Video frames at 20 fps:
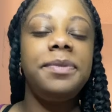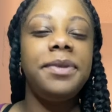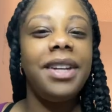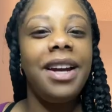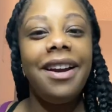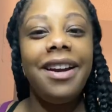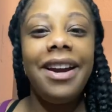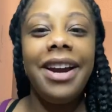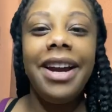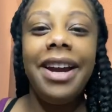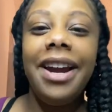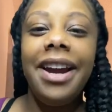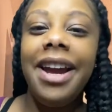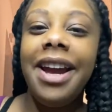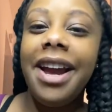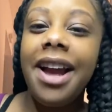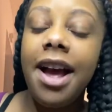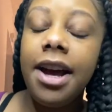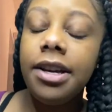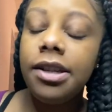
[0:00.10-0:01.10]
All right, hey
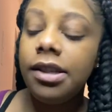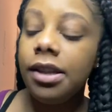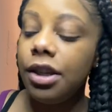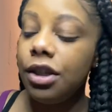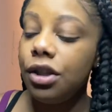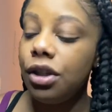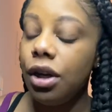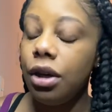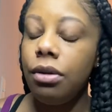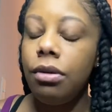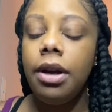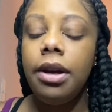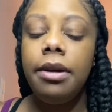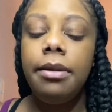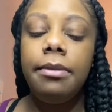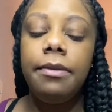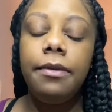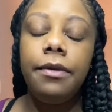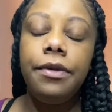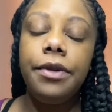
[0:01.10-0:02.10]
guys. So
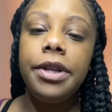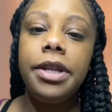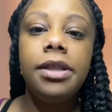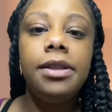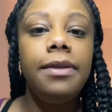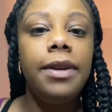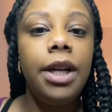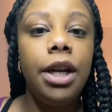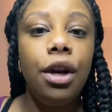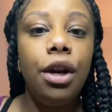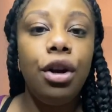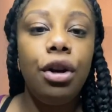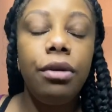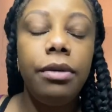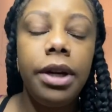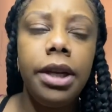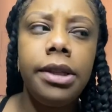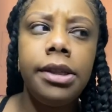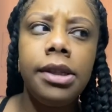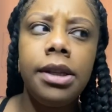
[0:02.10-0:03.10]
for this video,
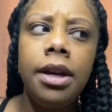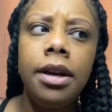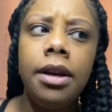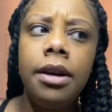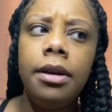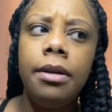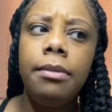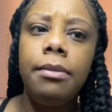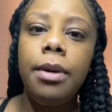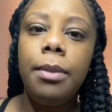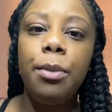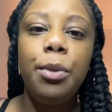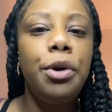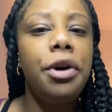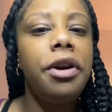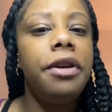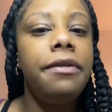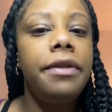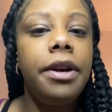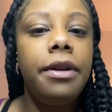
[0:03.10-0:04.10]
it's more
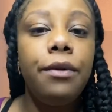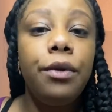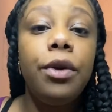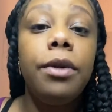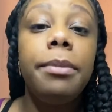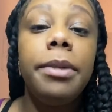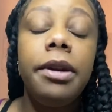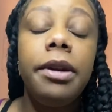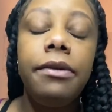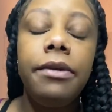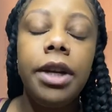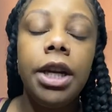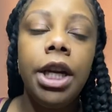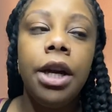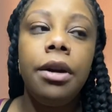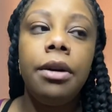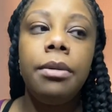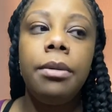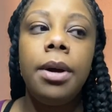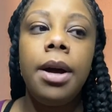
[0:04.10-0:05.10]
of an informative
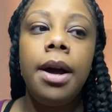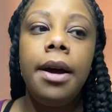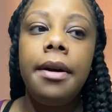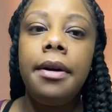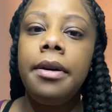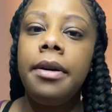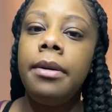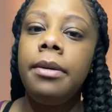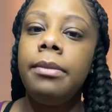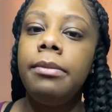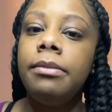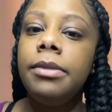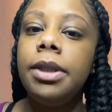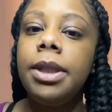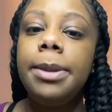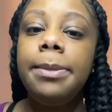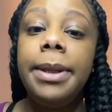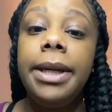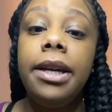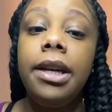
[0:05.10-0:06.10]
video.
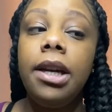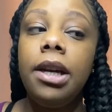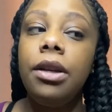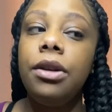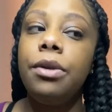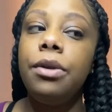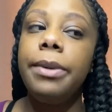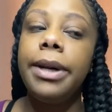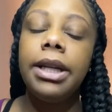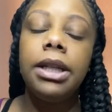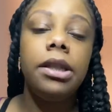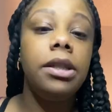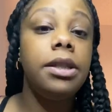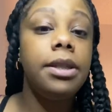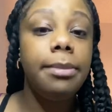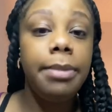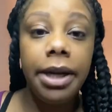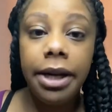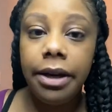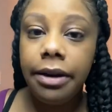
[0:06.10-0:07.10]
Speaking directly to
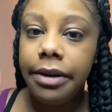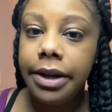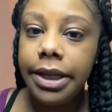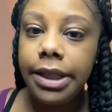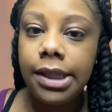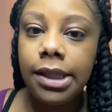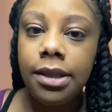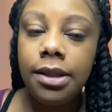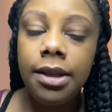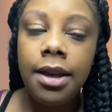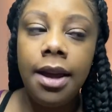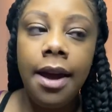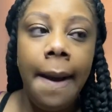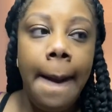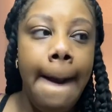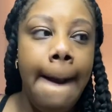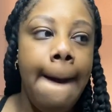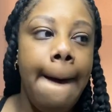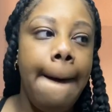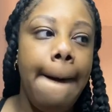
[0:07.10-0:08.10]
parents,
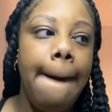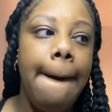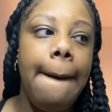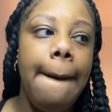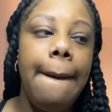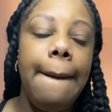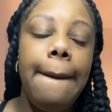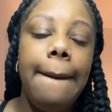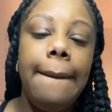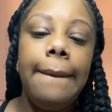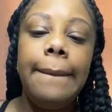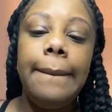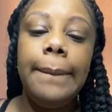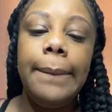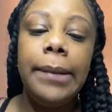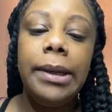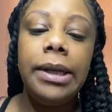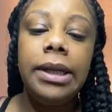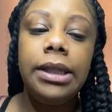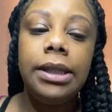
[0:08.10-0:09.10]

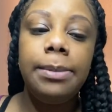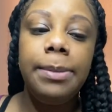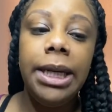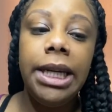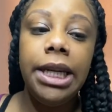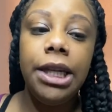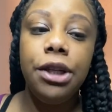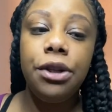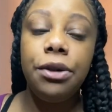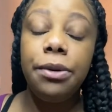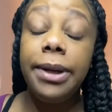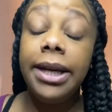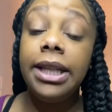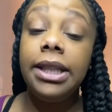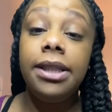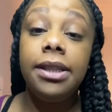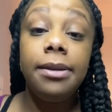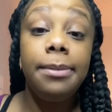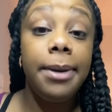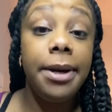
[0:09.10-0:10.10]
speaking directly
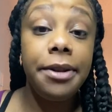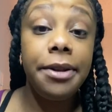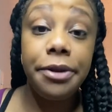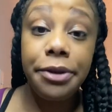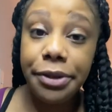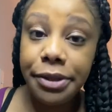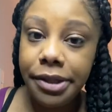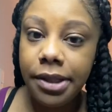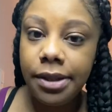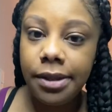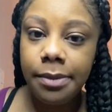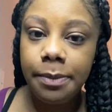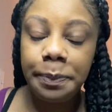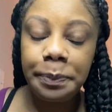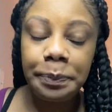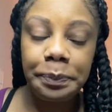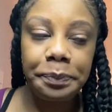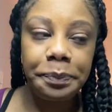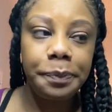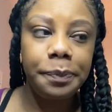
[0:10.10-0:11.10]
to mothers,
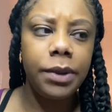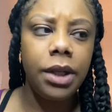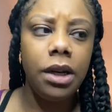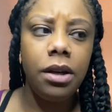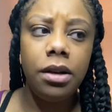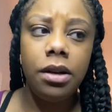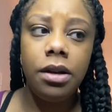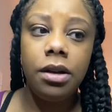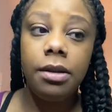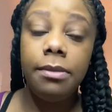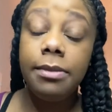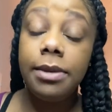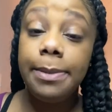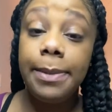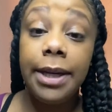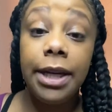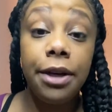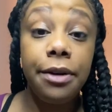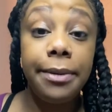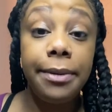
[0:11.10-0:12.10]

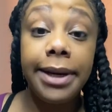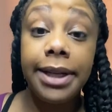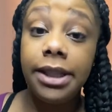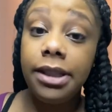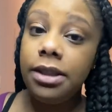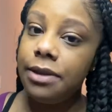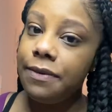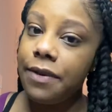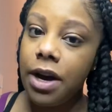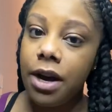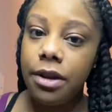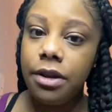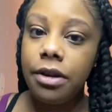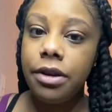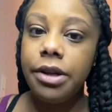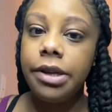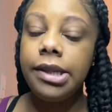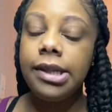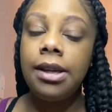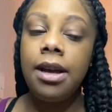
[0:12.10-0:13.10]
speaking directly to
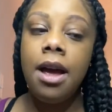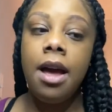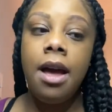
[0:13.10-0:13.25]
fathers.